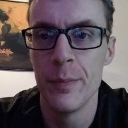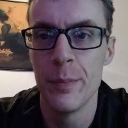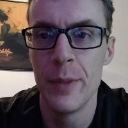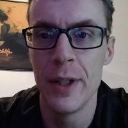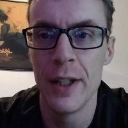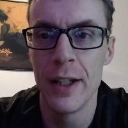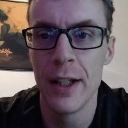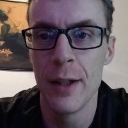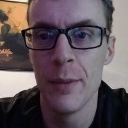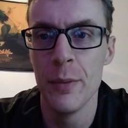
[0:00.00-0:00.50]

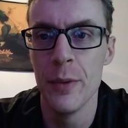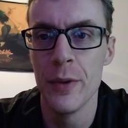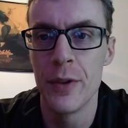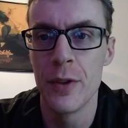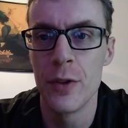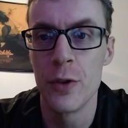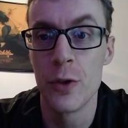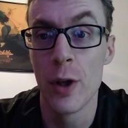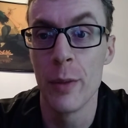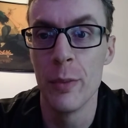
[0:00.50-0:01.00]
being able
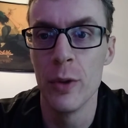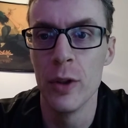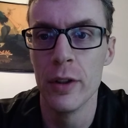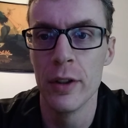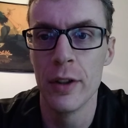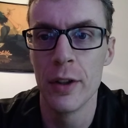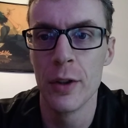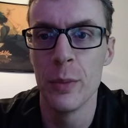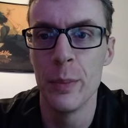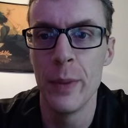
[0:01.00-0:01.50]
to
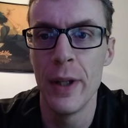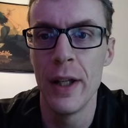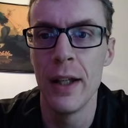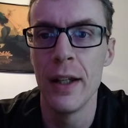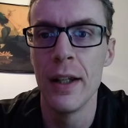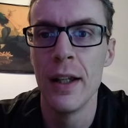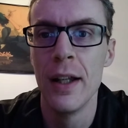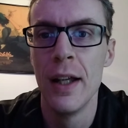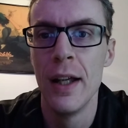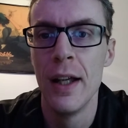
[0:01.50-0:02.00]
dribble a little
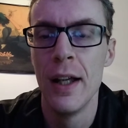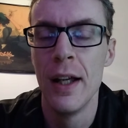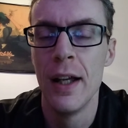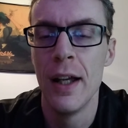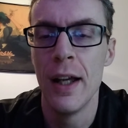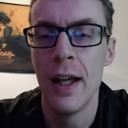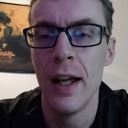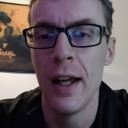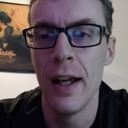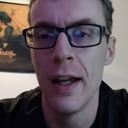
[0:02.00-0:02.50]
bit,
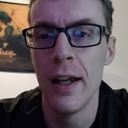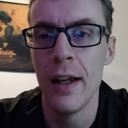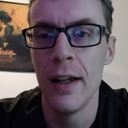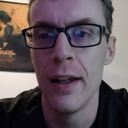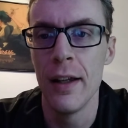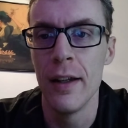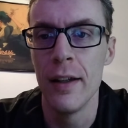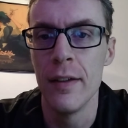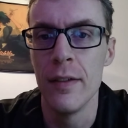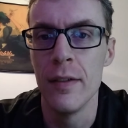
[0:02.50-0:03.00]

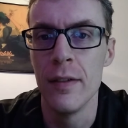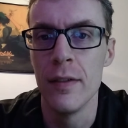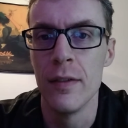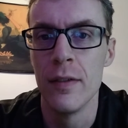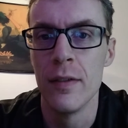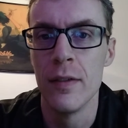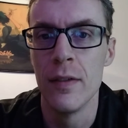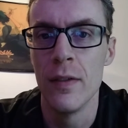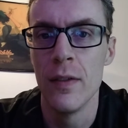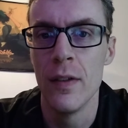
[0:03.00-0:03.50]
and
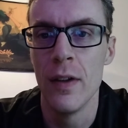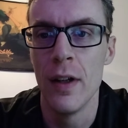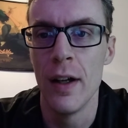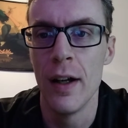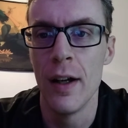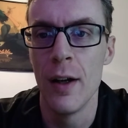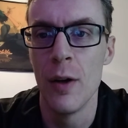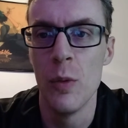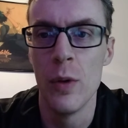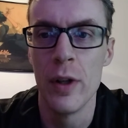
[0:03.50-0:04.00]

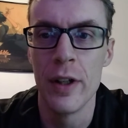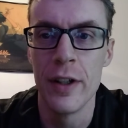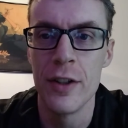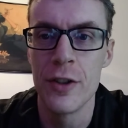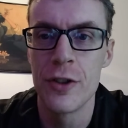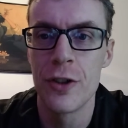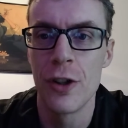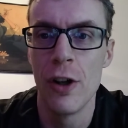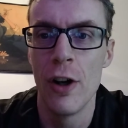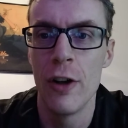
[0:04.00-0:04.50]
I wanted to
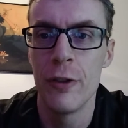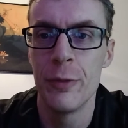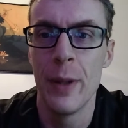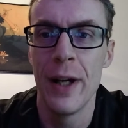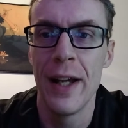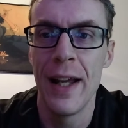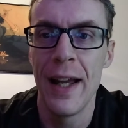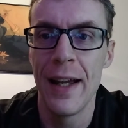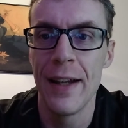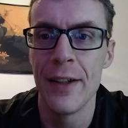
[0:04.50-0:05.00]
show off
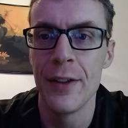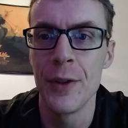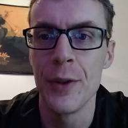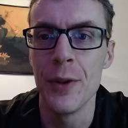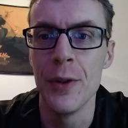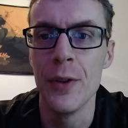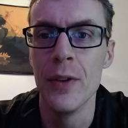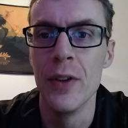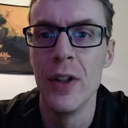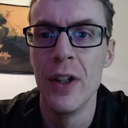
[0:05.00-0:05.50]
my
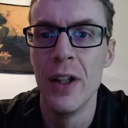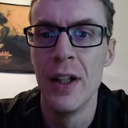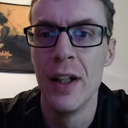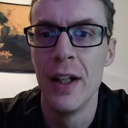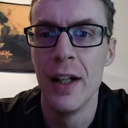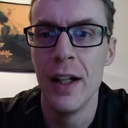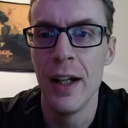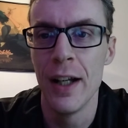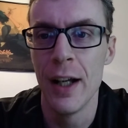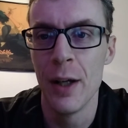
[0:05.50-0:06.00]
handle,
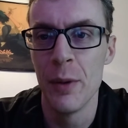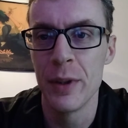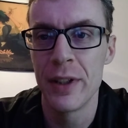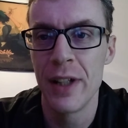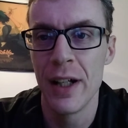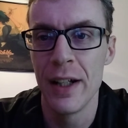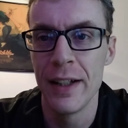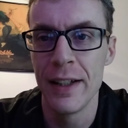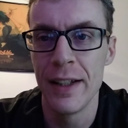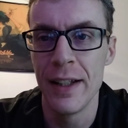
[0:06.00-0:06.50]
and I would
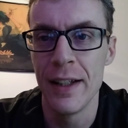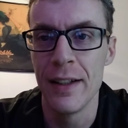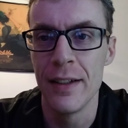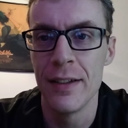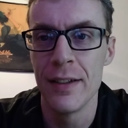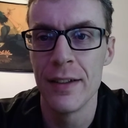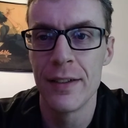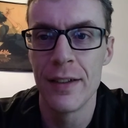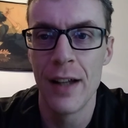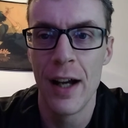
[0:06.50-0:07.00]
kind of
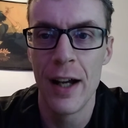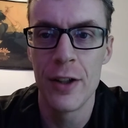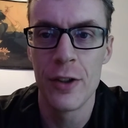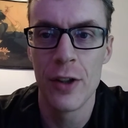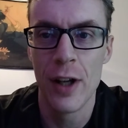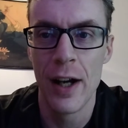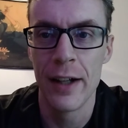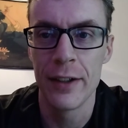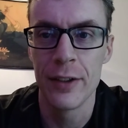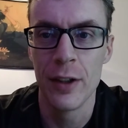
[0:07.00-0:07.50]
get
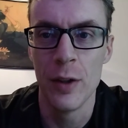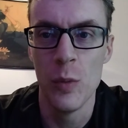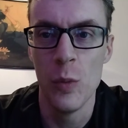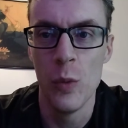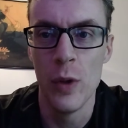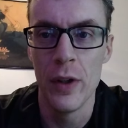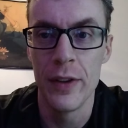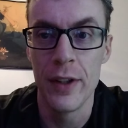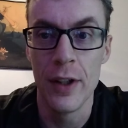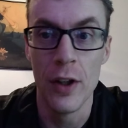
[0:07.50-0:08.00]
sidetracked on
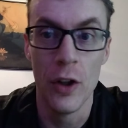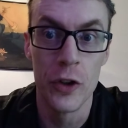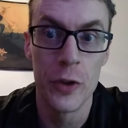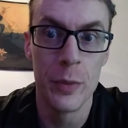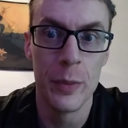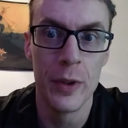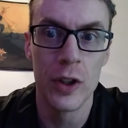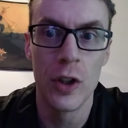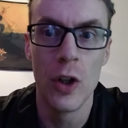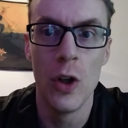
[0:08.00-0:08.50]
what the
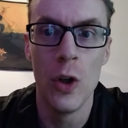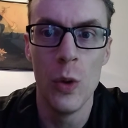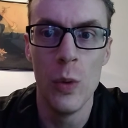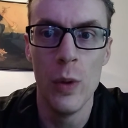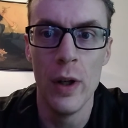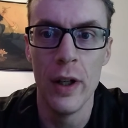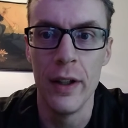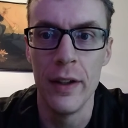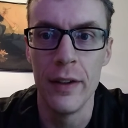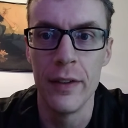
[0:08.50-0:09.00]
ultimate goal
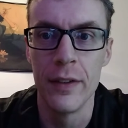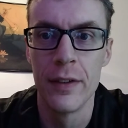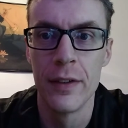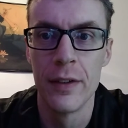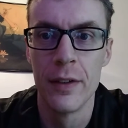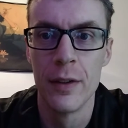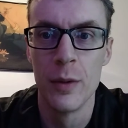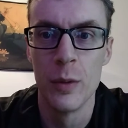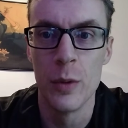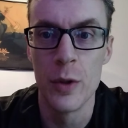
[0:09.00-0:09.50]

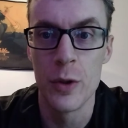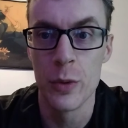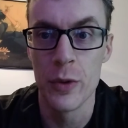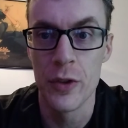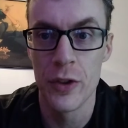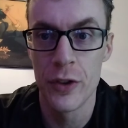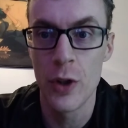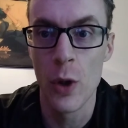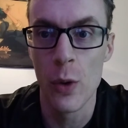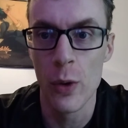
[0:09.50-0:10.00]
was, which
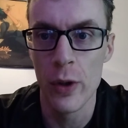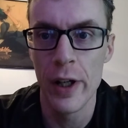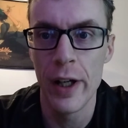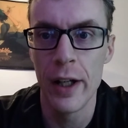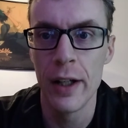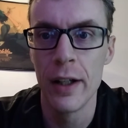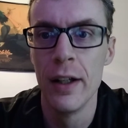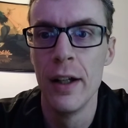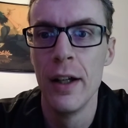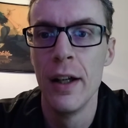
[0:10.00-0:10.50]
was
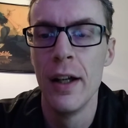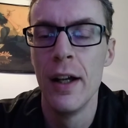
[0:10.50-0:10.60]
scoring.